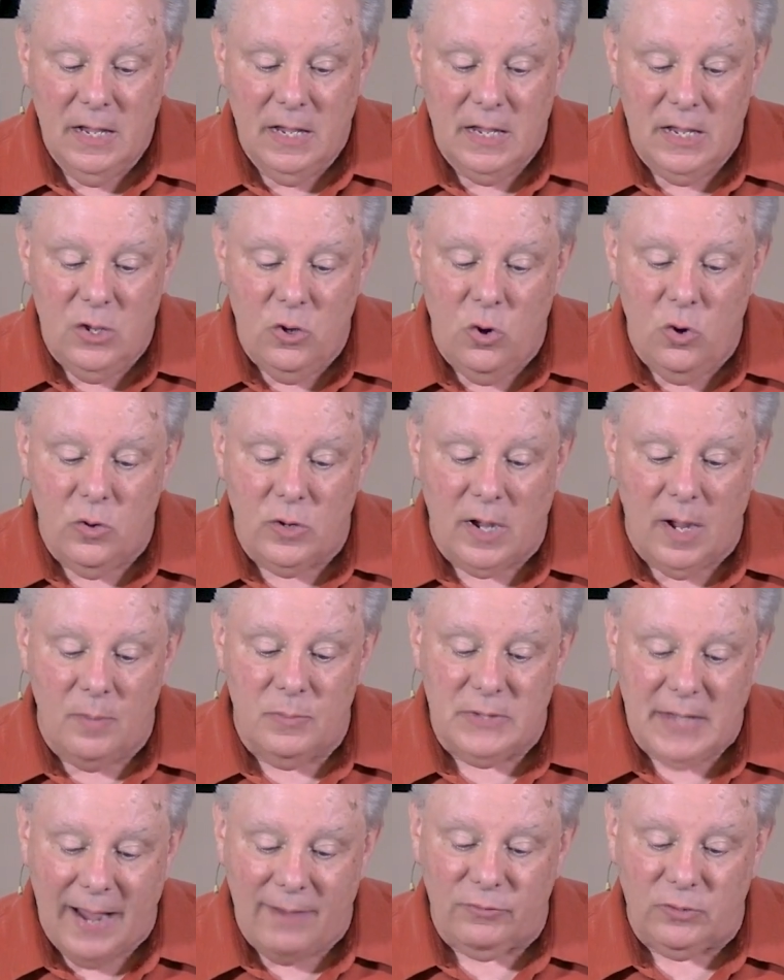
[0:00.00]
'He who
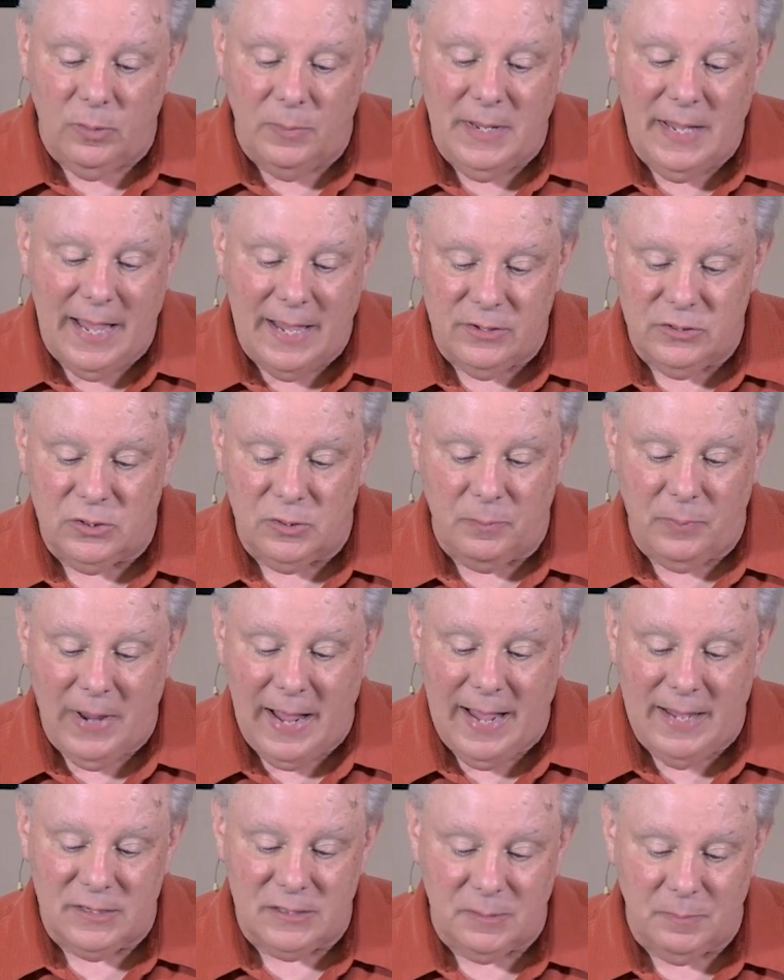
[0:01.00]
comes after me has
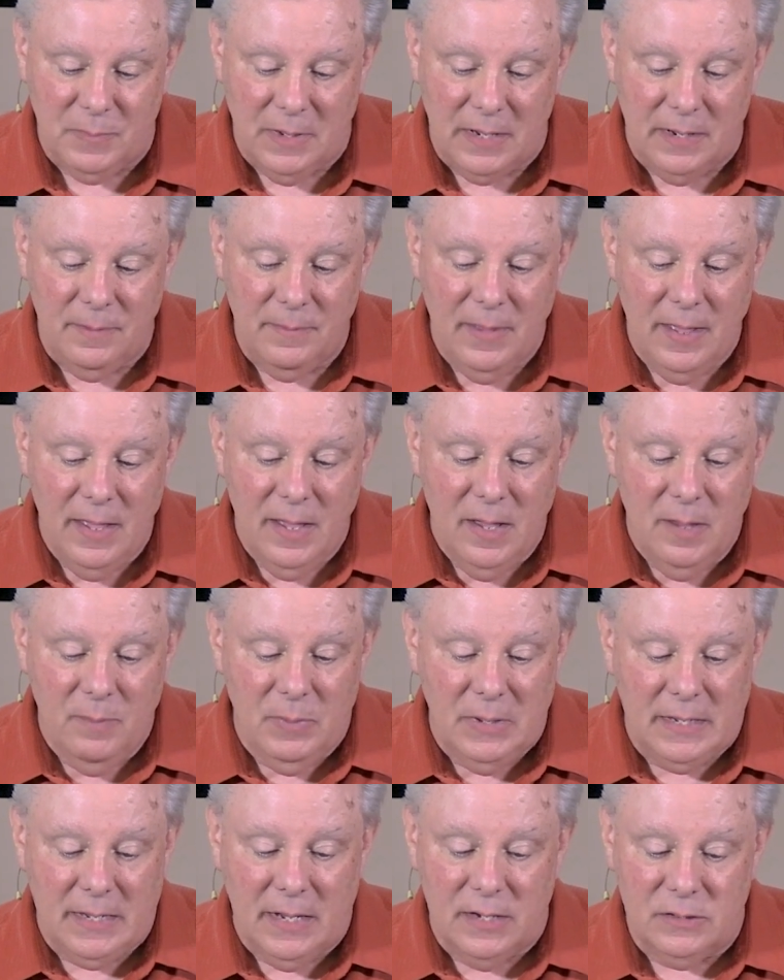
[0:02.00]
surpassed me
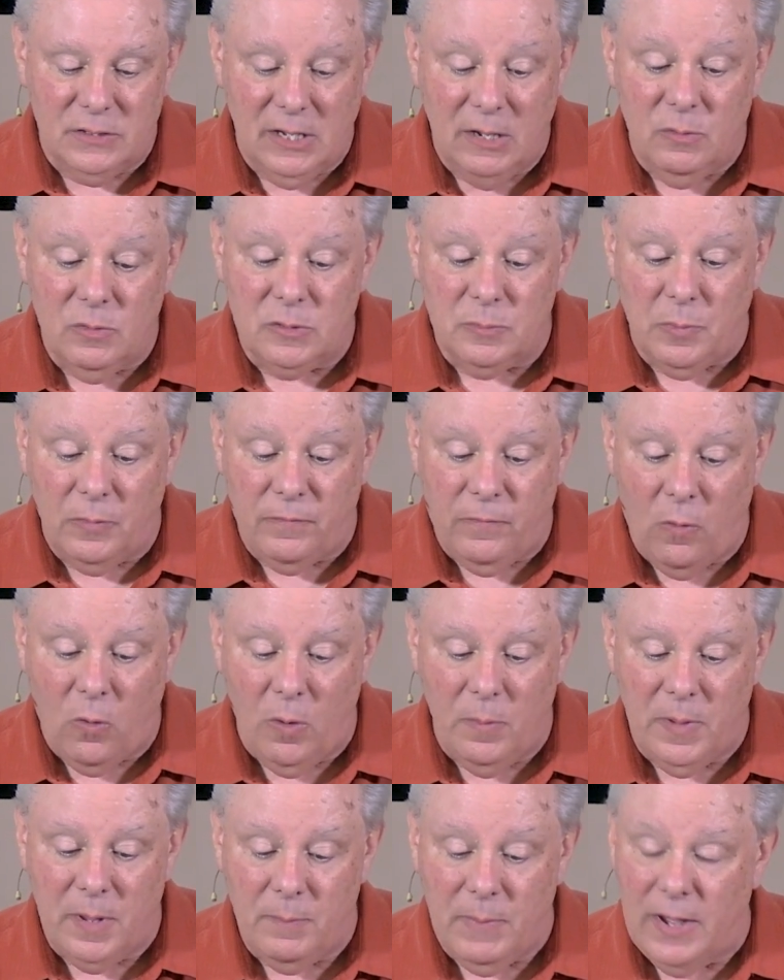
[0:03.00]
because he was
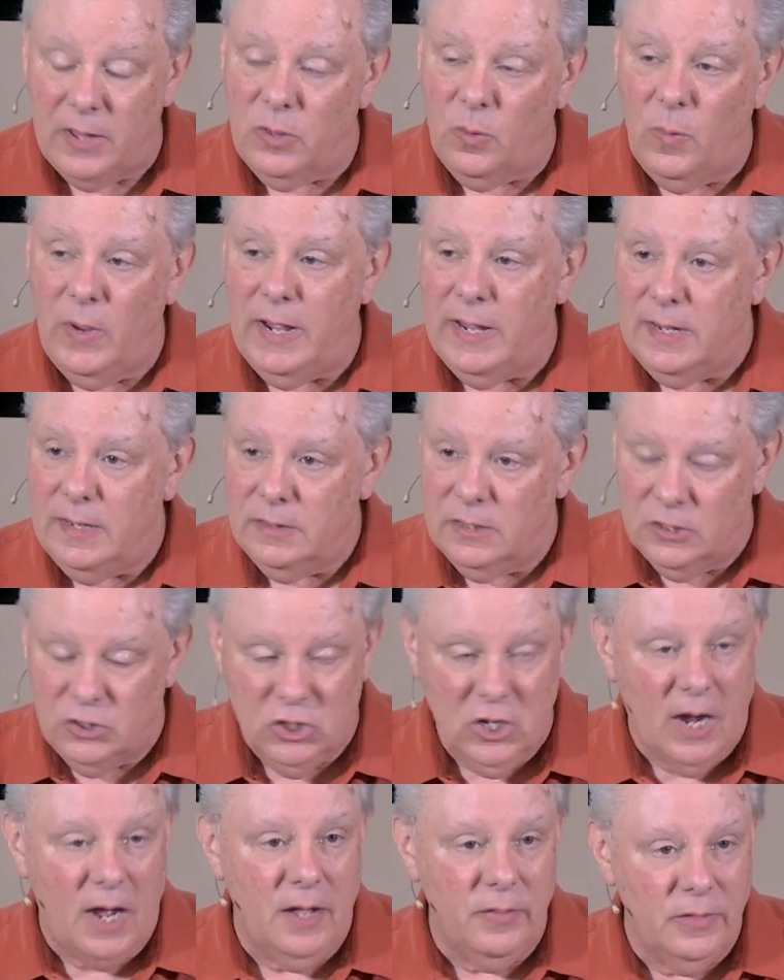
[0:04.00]
before me.'" By the way, the
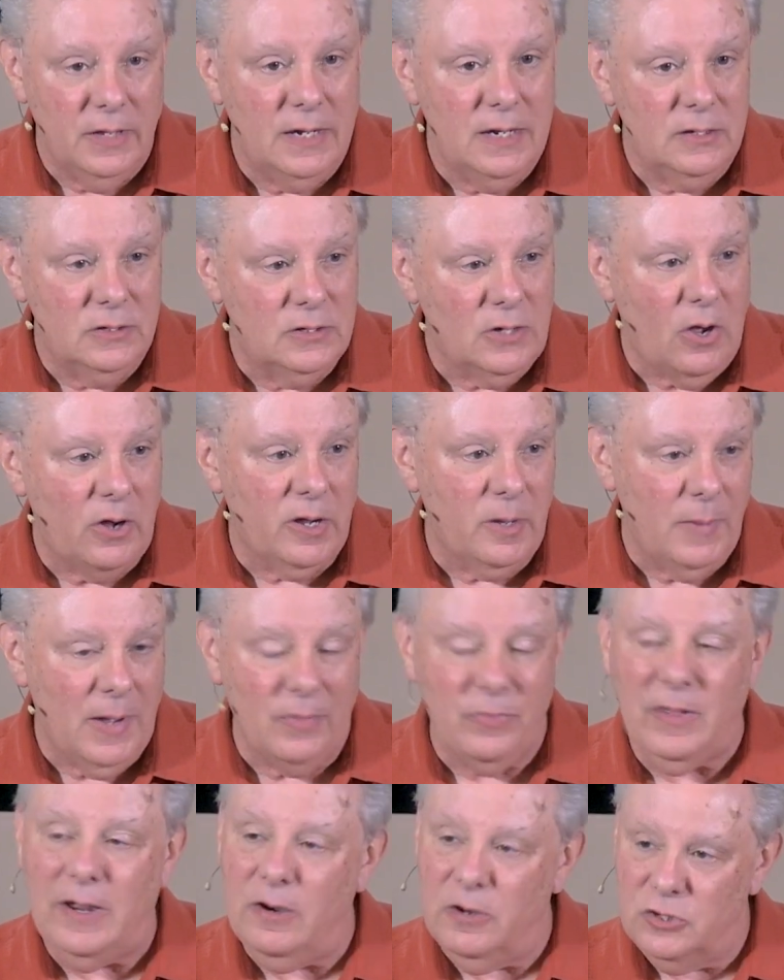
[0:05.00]
John that he's talking
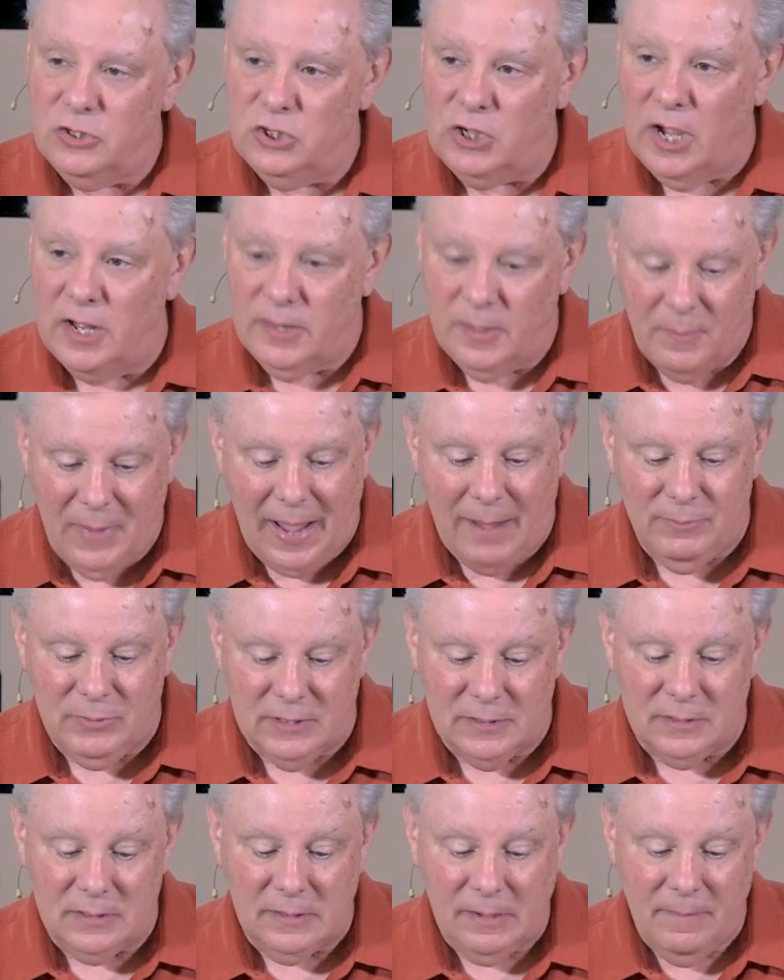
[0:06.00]
about there is John the
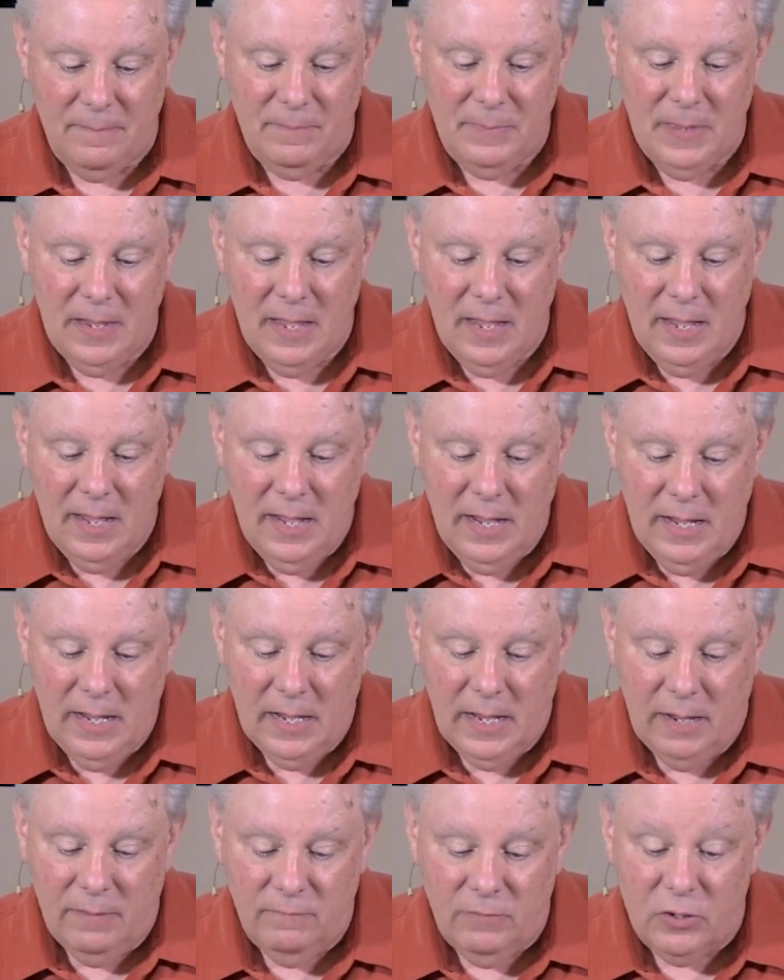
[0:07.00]
Baptist.
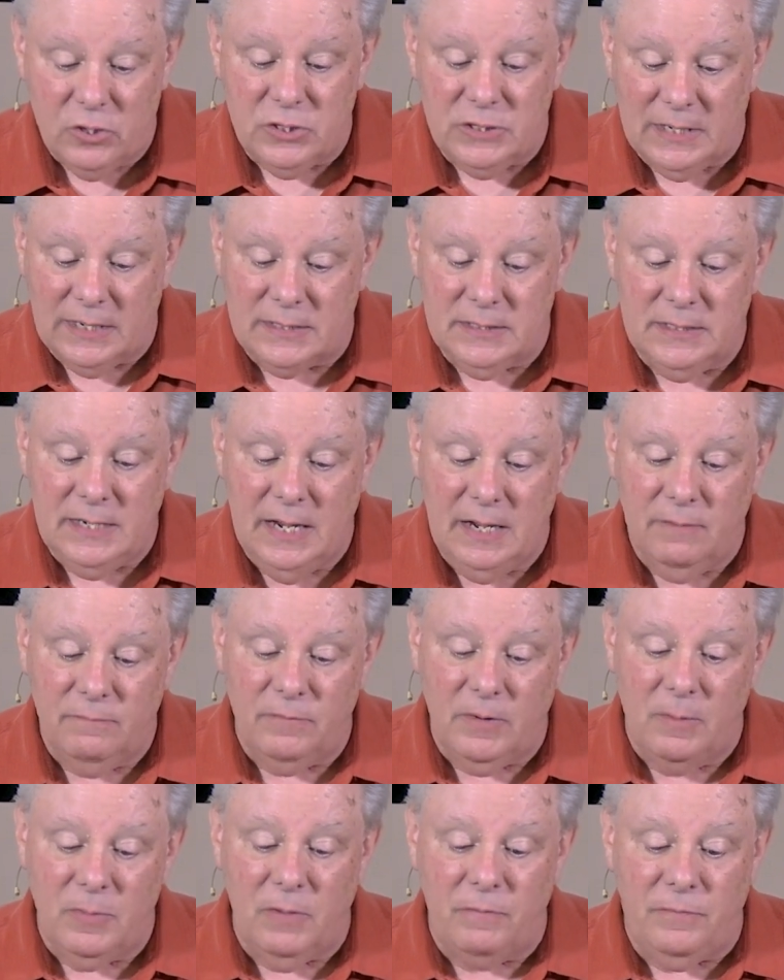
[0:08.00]
And verse 16,
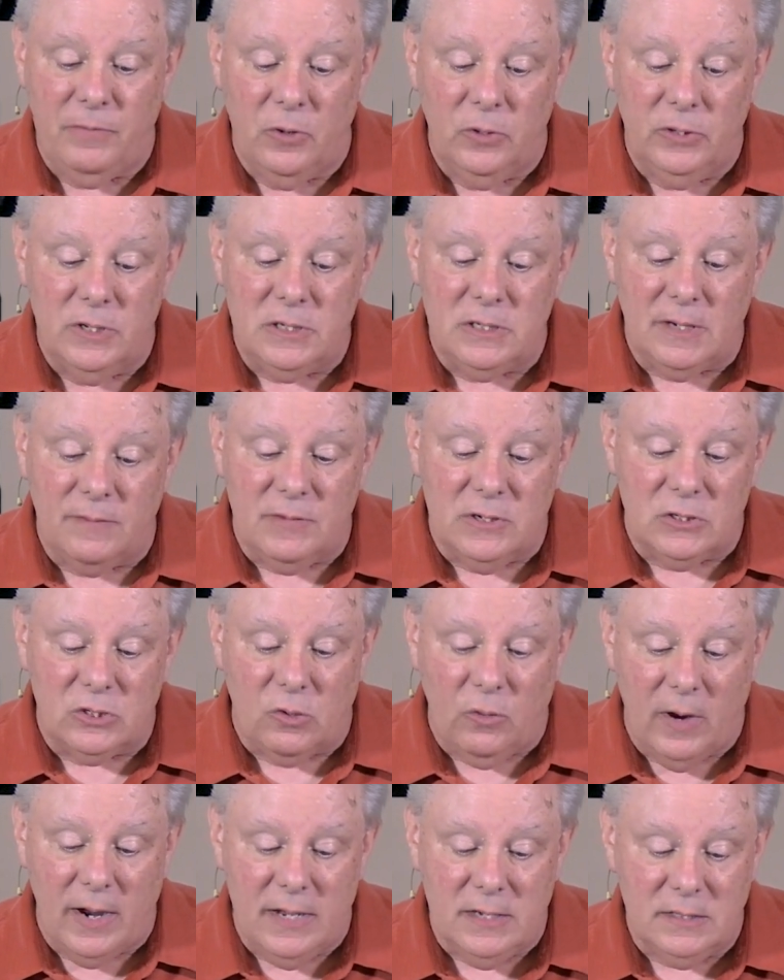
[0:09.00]
"From the fullness of his
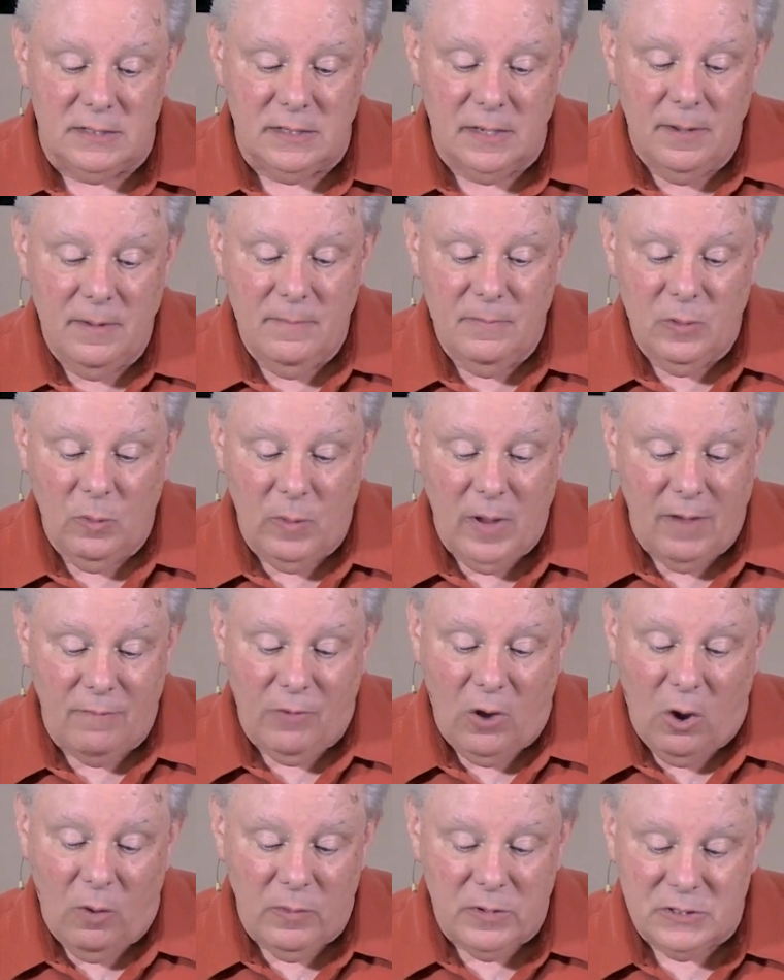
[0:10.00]
grace, we have
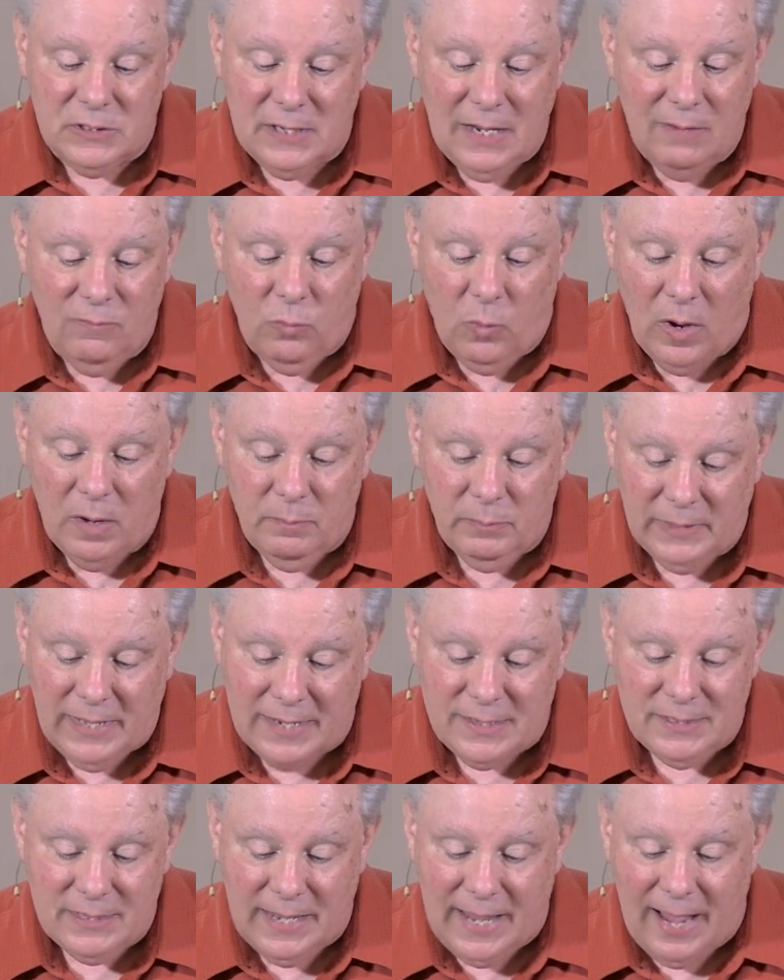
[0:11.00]
all received one
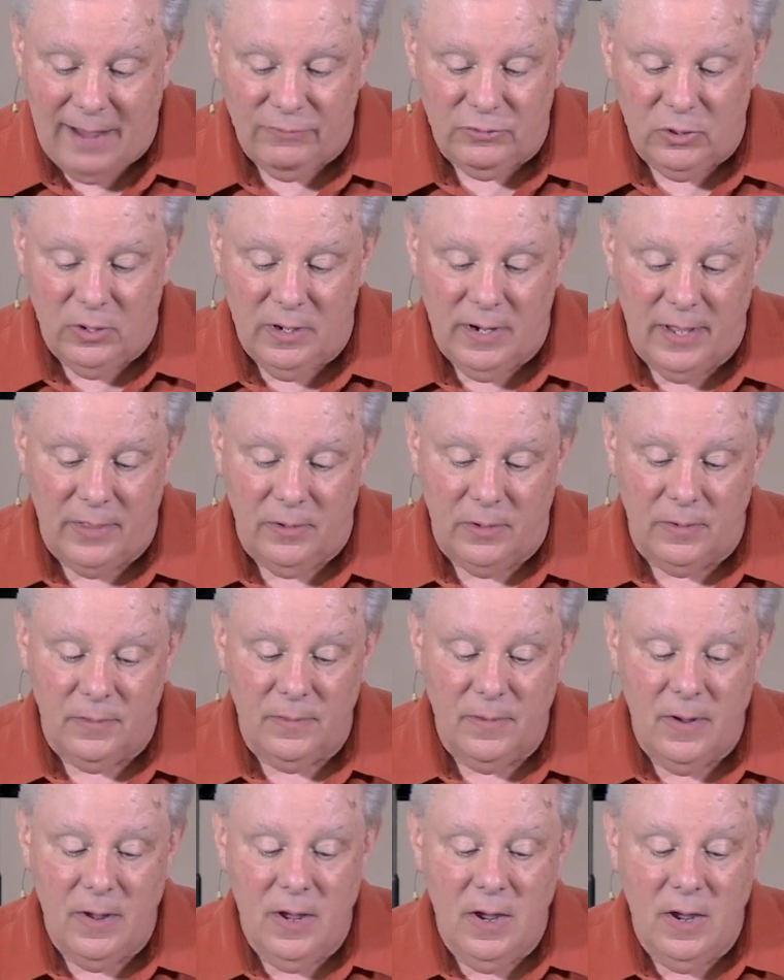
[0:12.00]
blessing after another.